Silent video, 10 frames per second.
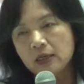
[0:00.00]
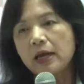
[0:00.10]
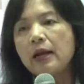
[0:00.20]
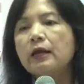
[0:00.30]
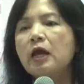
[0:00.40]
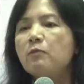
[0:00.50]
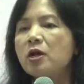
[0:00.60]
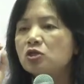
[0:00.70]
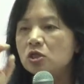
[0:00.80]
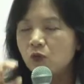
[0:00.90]
then I can
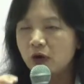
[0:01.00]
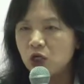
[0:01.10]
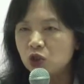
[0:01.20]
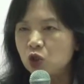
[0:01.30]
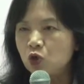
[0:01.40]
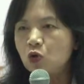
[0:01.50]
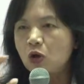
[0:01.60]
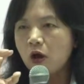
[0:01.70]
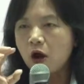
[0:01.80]
measure the ratio